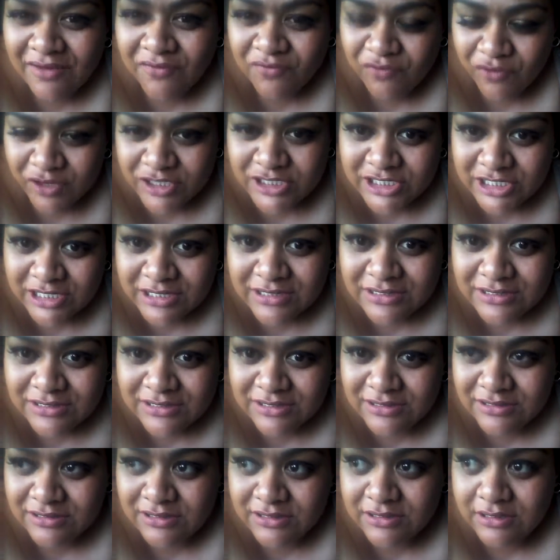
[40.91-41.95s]

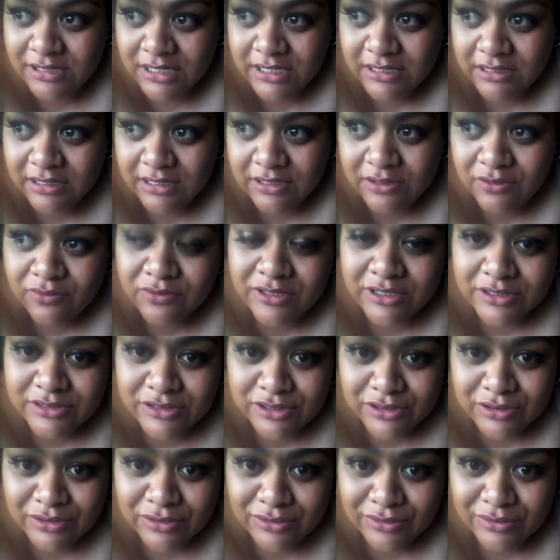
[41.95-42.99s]
freshies in order
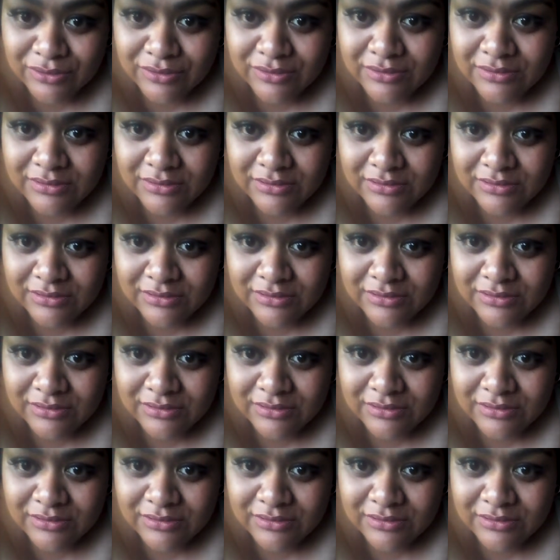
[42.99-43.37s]
to